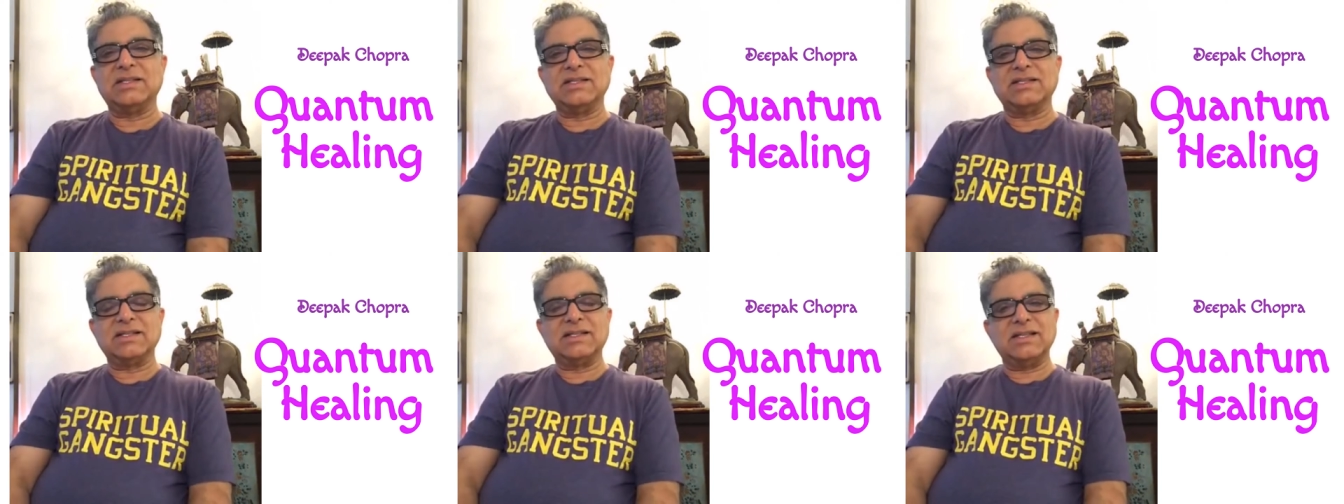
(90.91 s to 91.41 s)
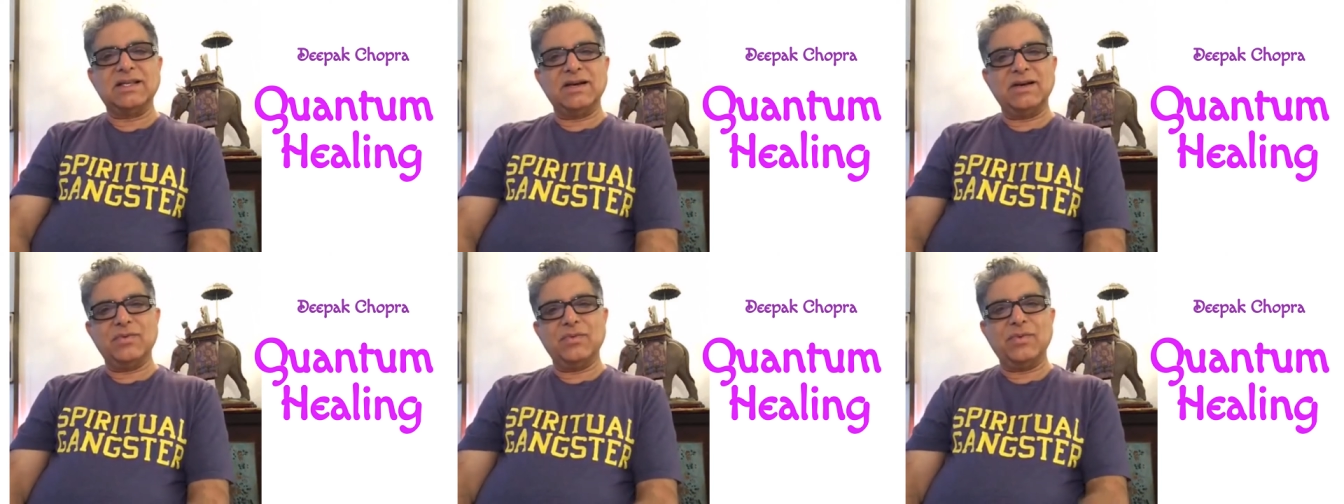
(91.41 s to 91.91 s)
This is
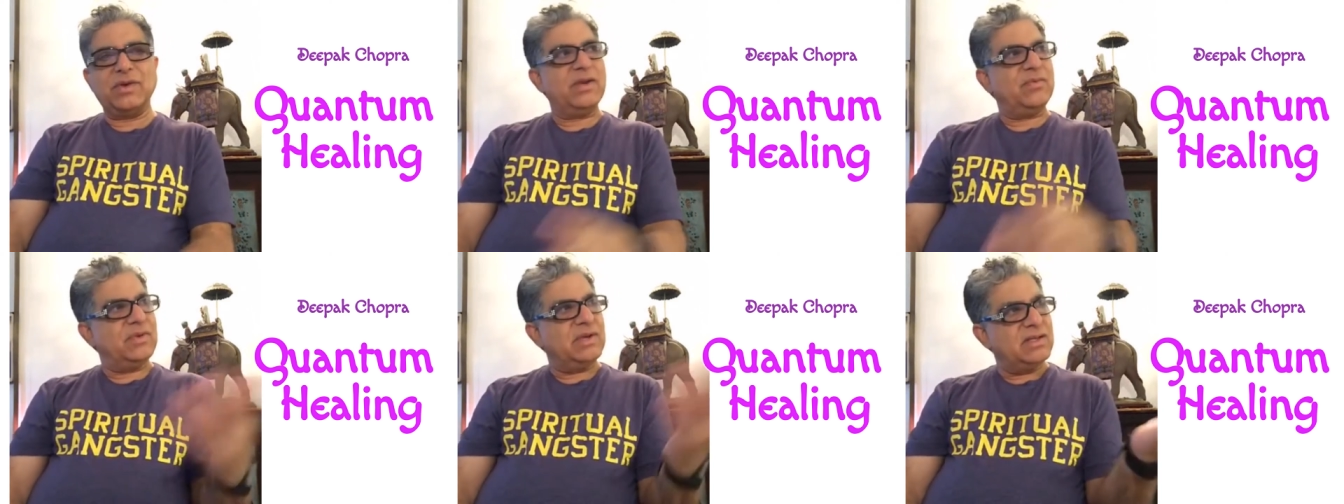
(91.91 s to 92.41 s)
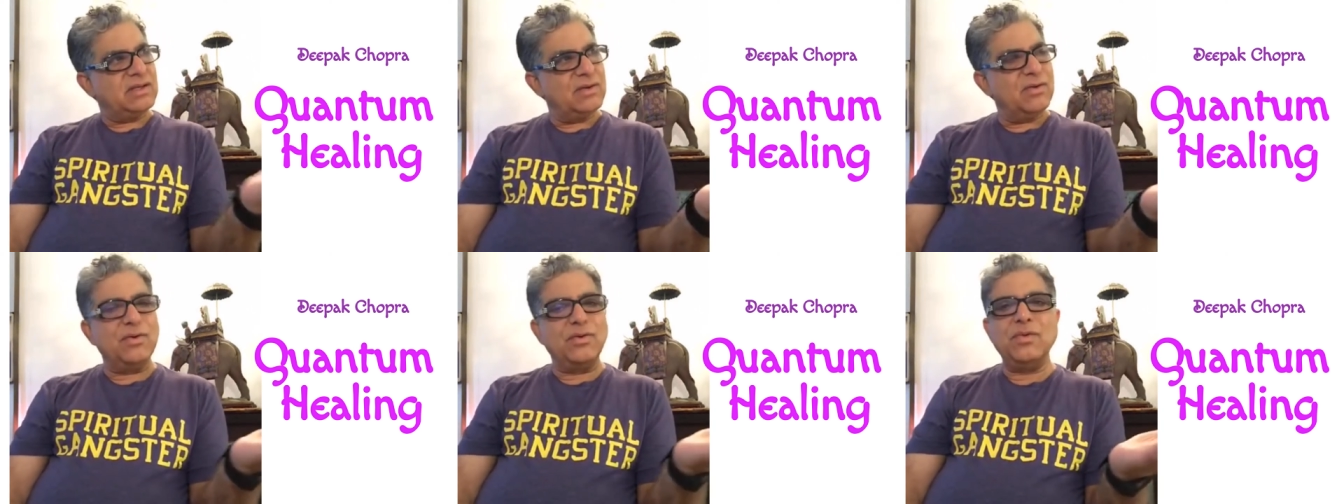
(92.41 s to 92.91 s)
the way we
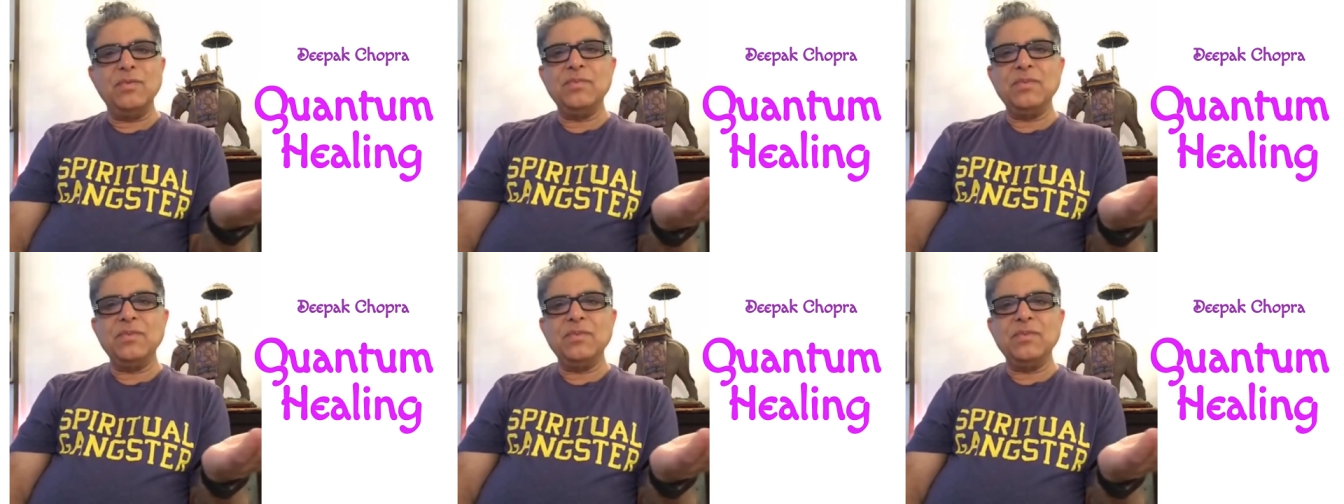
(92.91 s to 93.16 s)
know